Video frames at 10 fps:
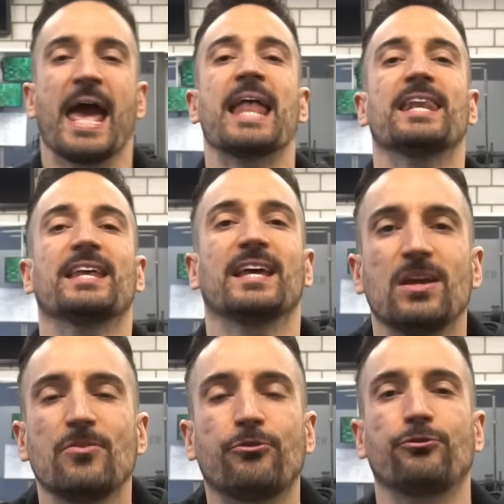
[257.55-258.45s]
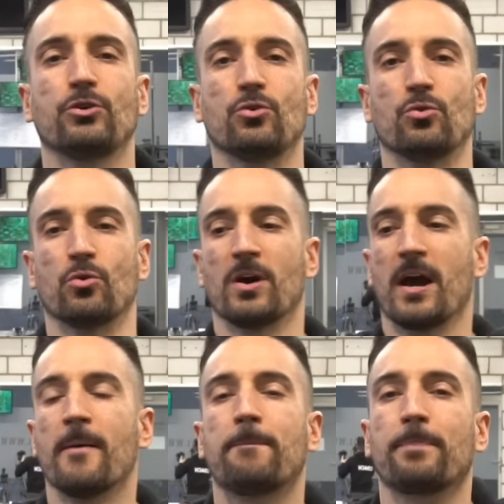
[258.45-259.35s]
And if you
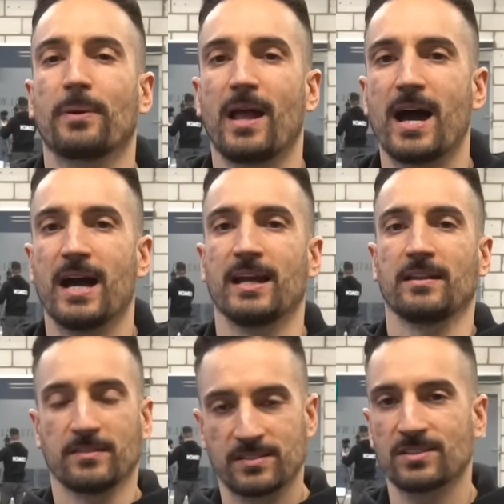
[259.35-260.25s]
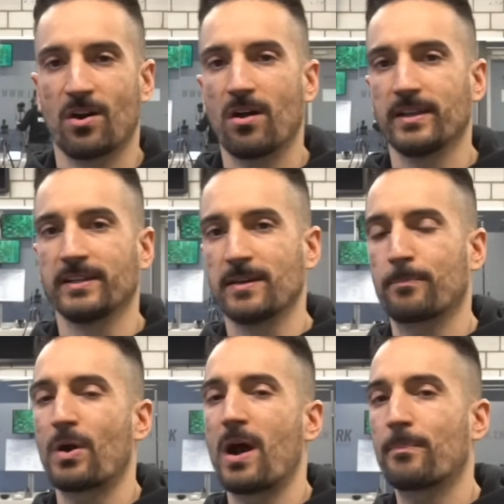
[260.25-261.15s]
apply the solid and
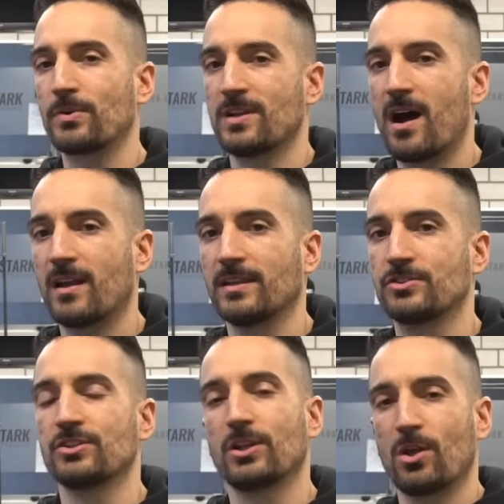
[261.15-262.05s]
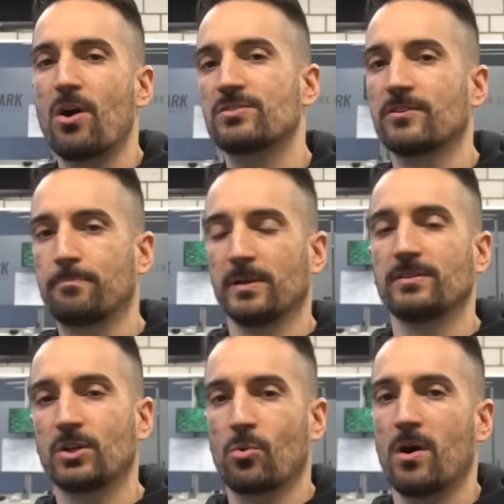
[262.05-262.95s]
proper knowledge and the laws of
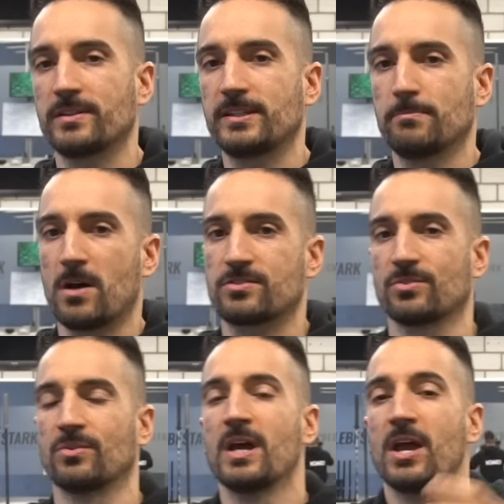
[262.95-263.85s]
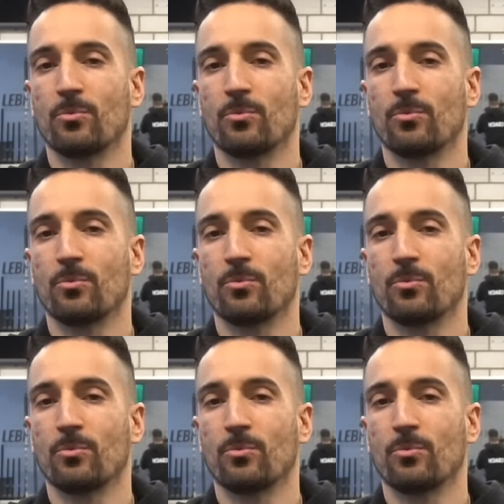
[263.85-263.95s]
building quality muscle